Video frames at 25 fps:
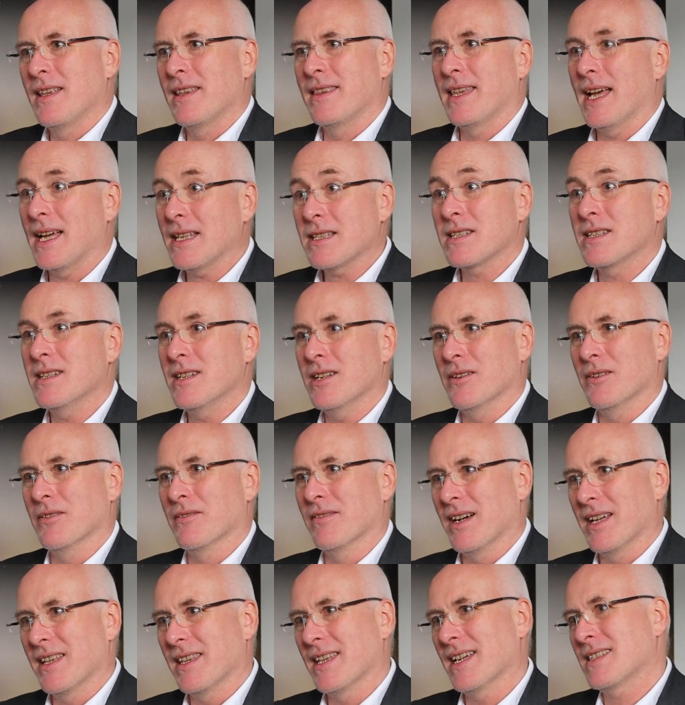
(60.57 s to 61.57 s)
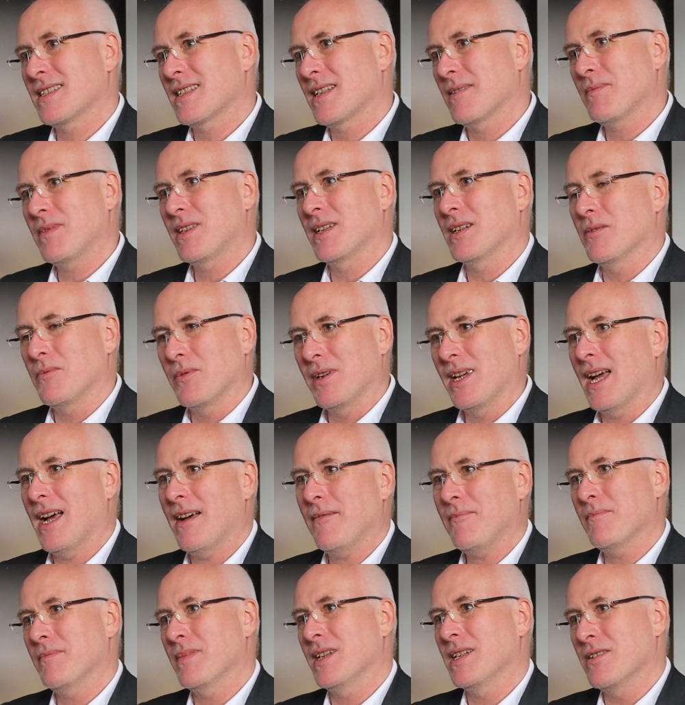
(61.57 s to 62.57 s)
That's new, right? That's something that we
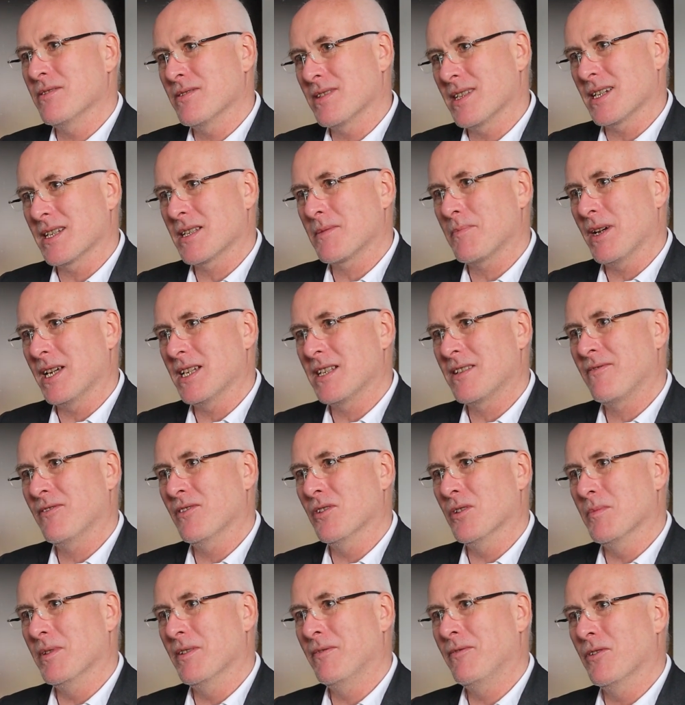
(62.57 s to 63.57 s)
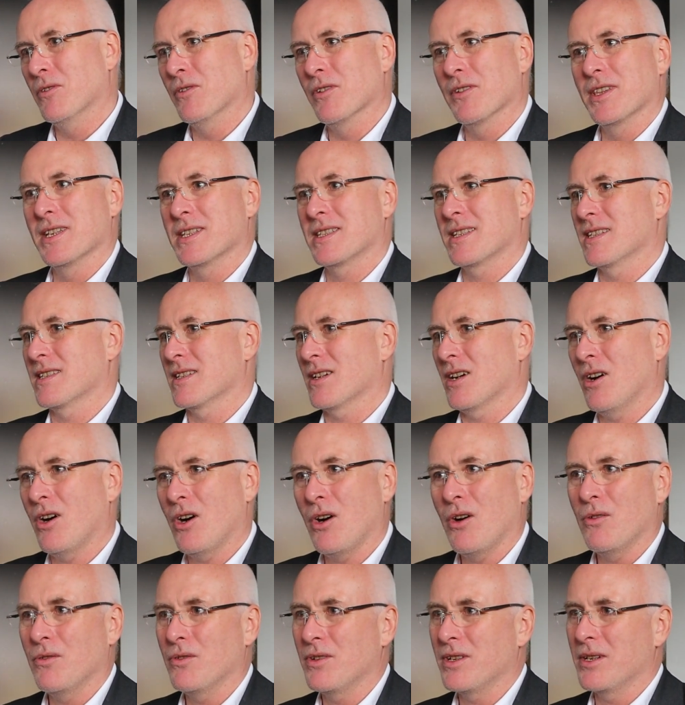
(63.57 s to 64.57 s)
haven't been using space for before. This is a
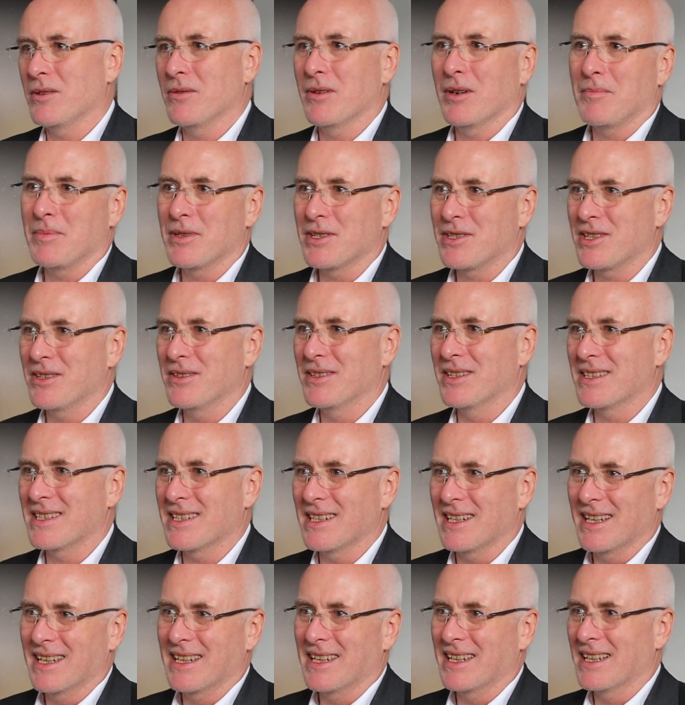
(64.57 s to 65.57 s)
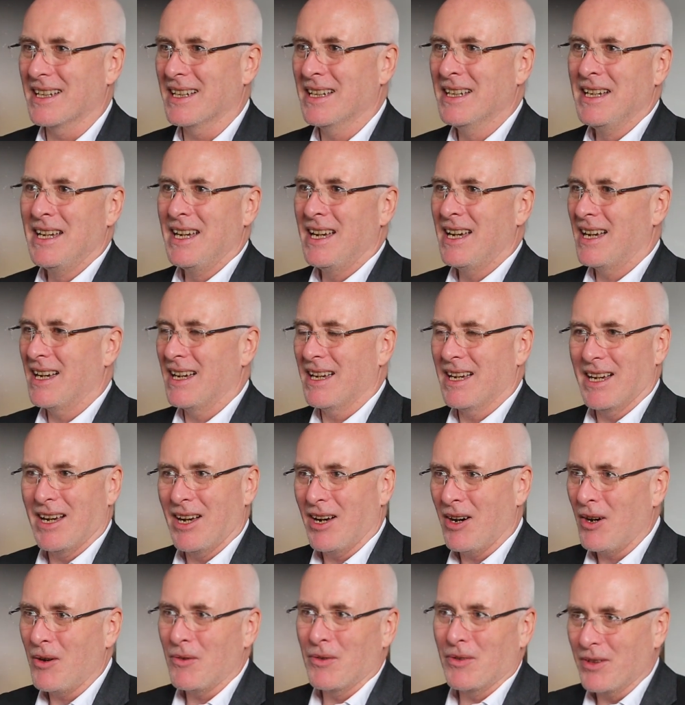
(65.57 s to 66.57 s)
whole new opportunity and a
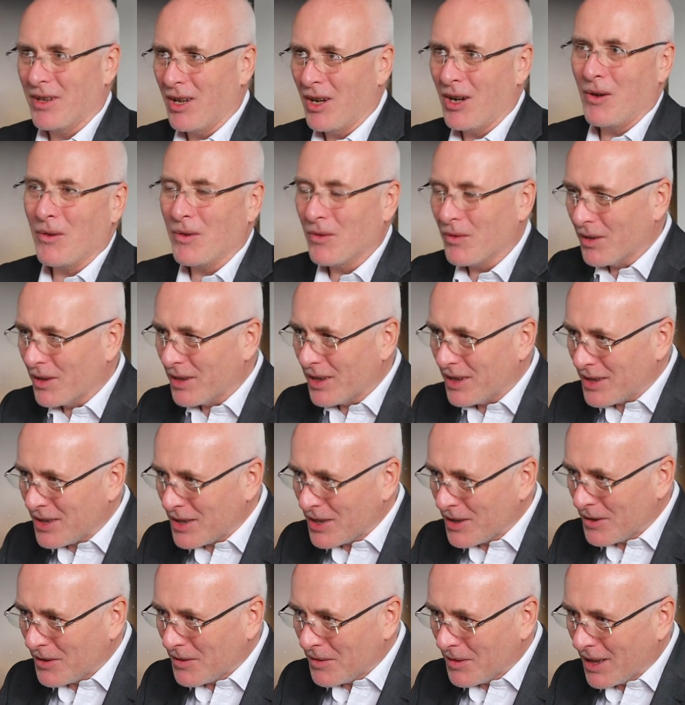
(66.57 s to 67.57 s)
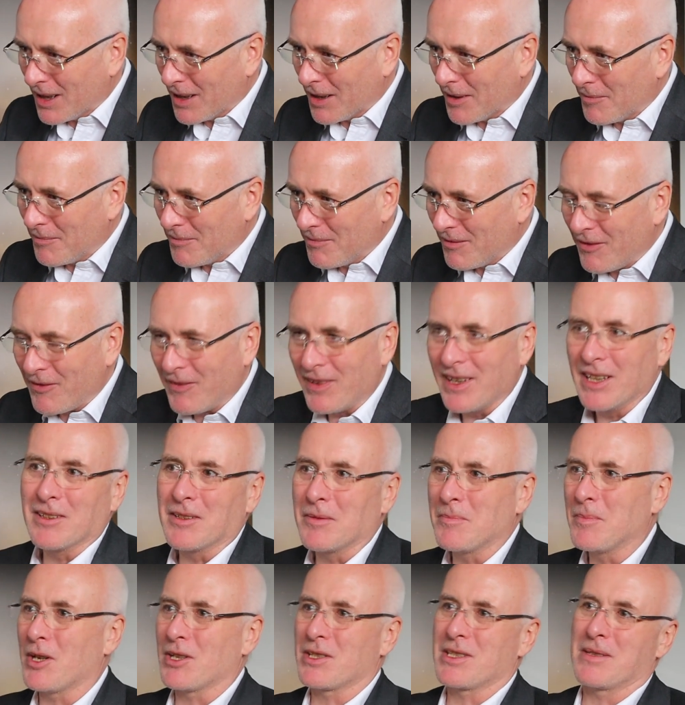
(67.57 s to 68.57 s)
whole new
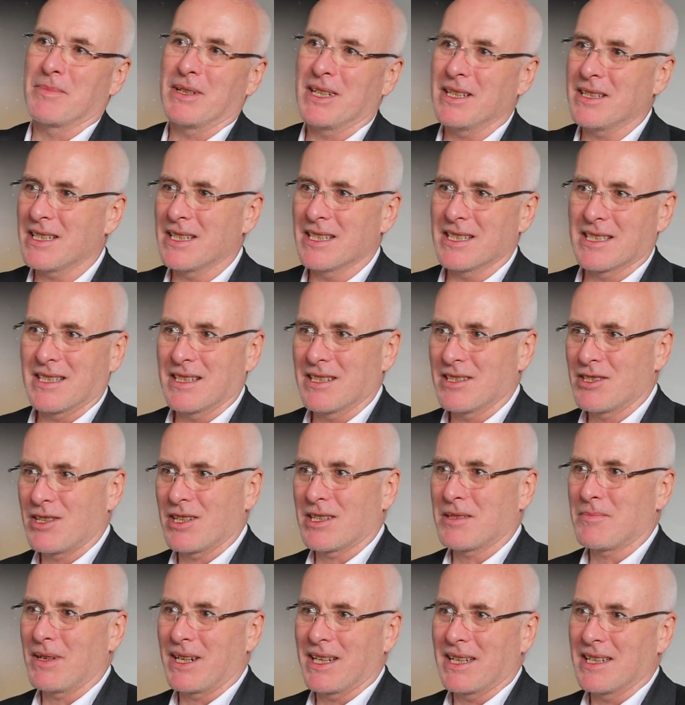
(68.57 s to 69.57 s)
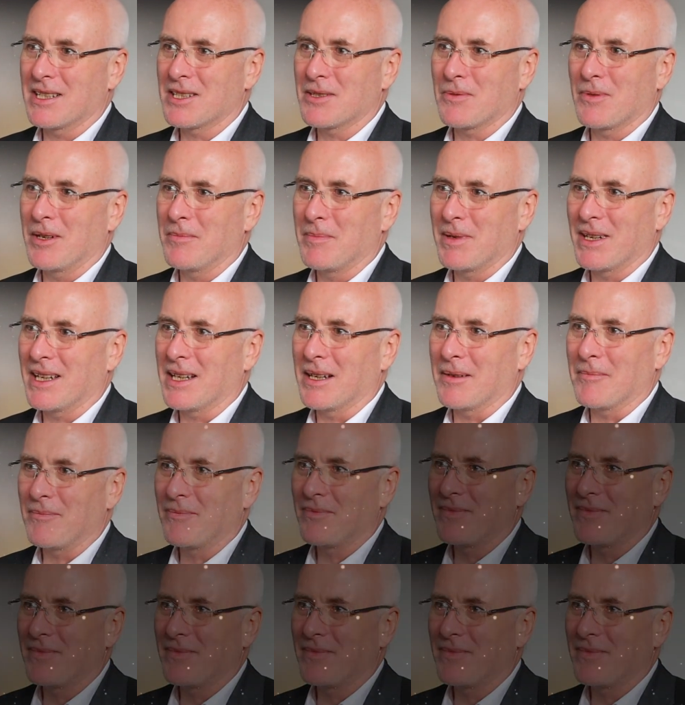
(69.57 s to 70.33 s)
field of possibilities that's just beginning to open up.